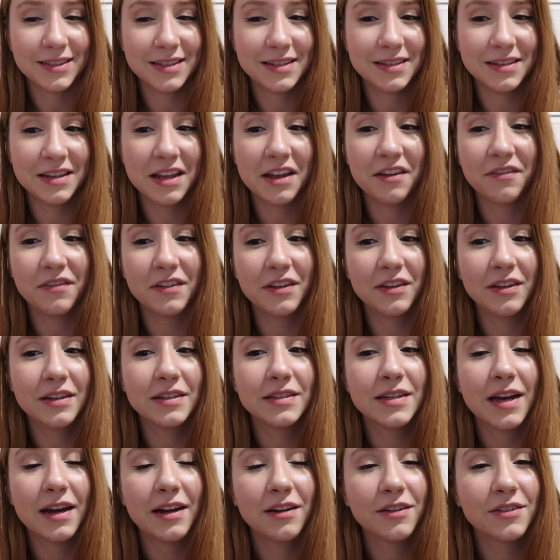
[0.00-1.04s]
and they feel
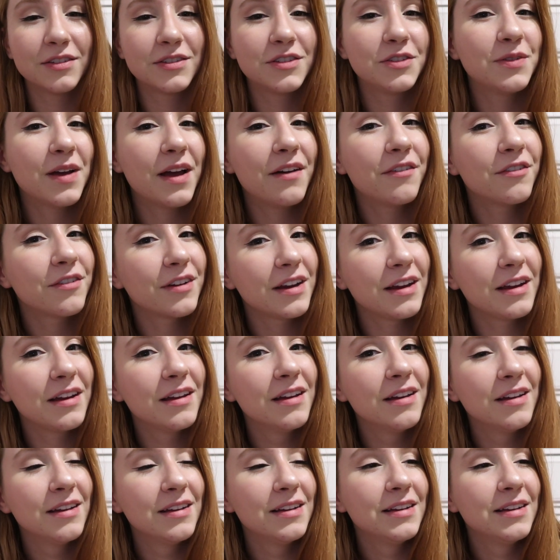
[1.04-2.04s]
entitled to every